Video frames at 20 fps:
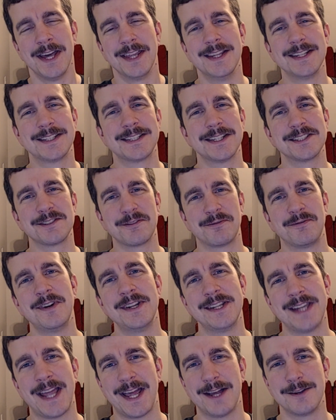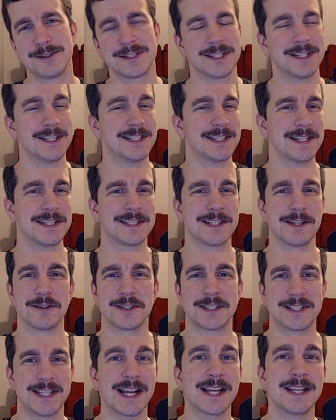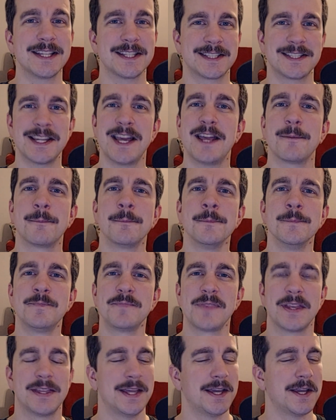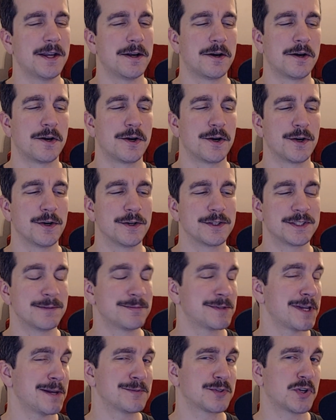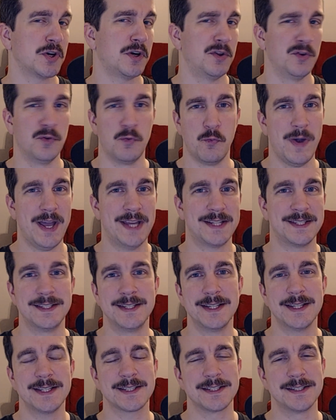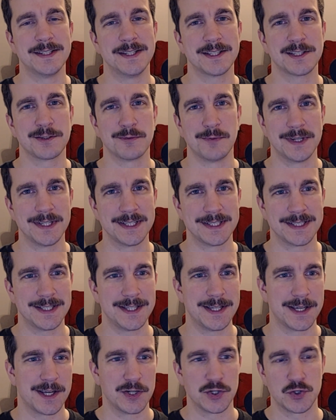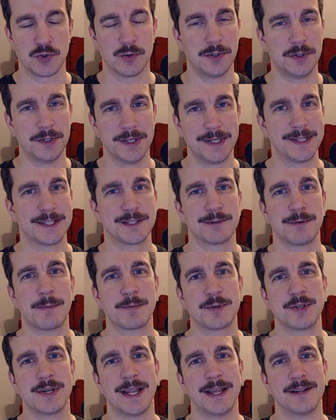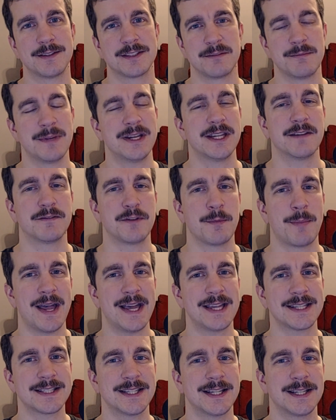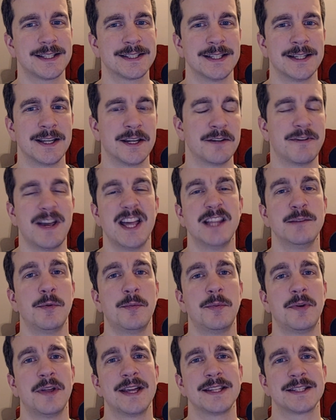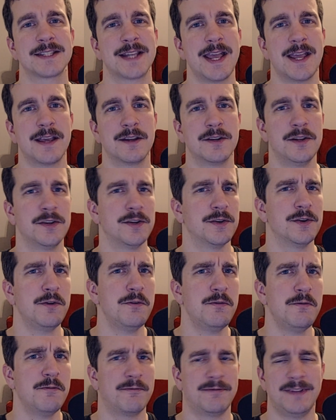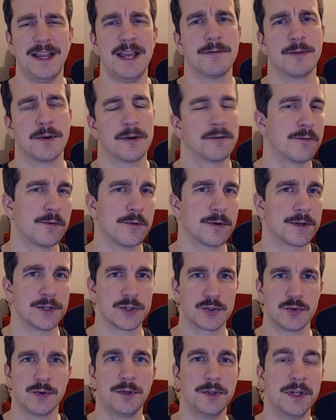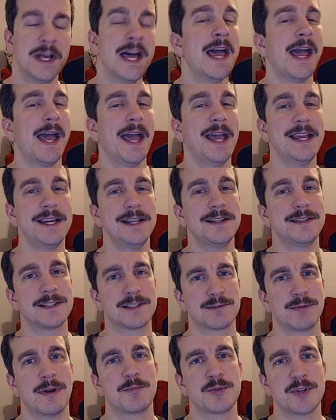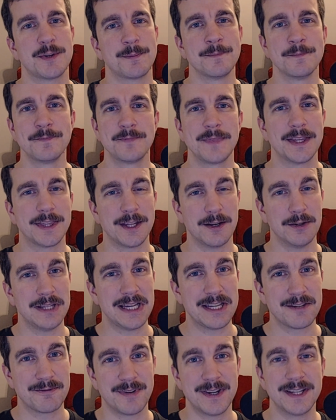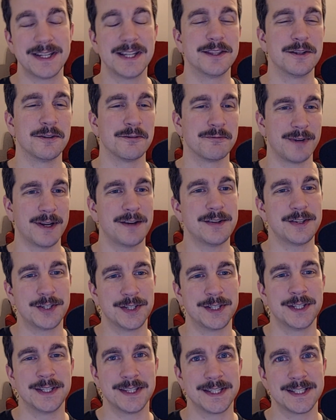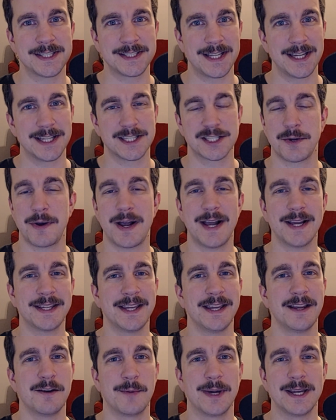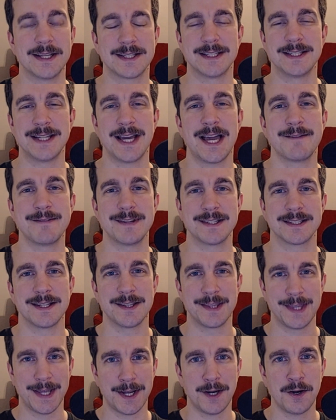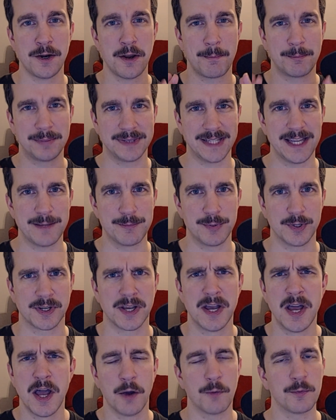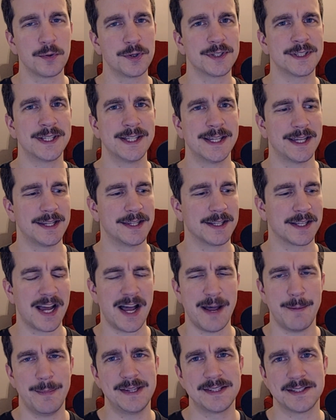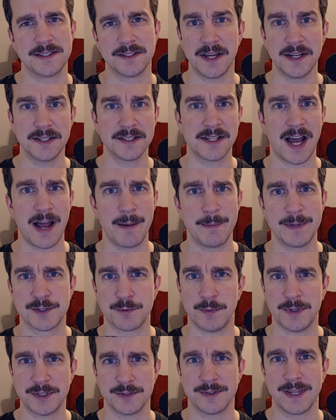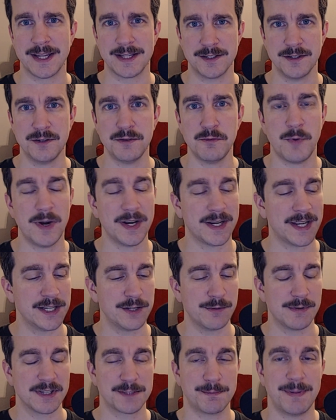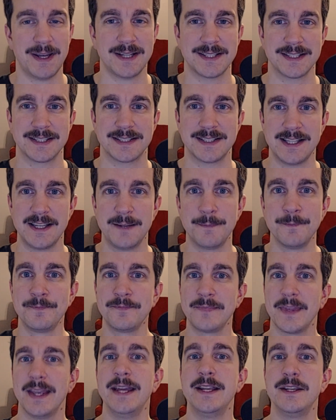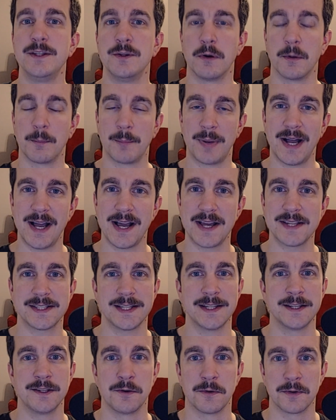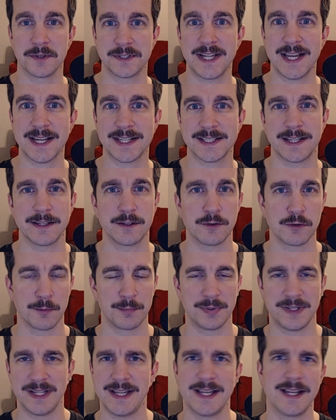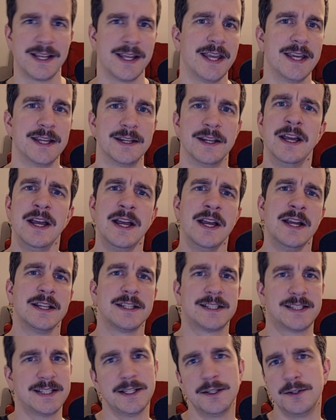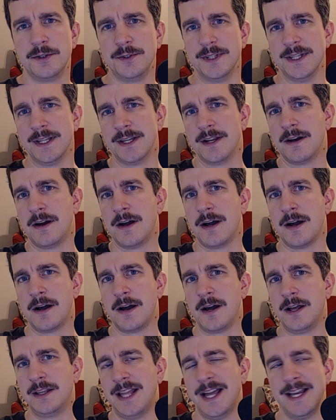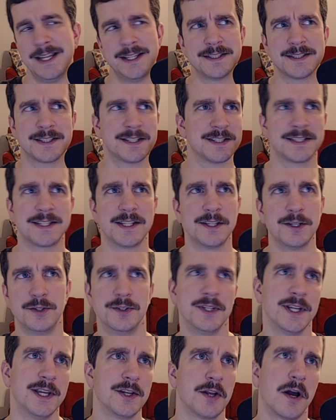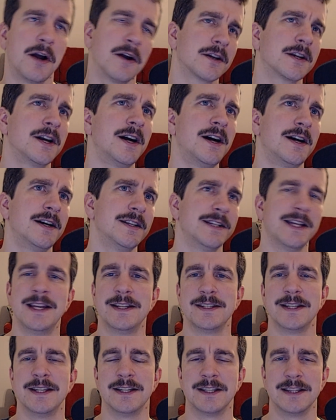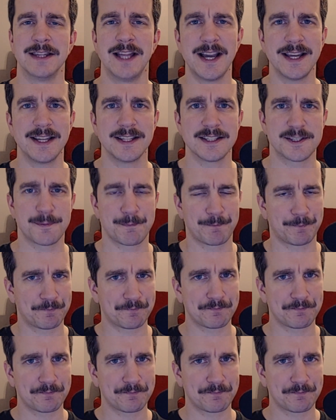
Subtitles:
This is a fun house. This is their second set. They are sometimes called Wet Dis. Dis was the control and disruption house in many of the past sets, and Unfathomable has taken on a new flavor for control and disruption. They're a lot of fun, and they're very good in this set, so I can't wait to dive into their playbook. We're looking at the commons and uncommons. What do they do? What can you expect to see in your pods and your decks that you are playing in Sealed, in Alliance Sealed, in Archon, and in Alliance?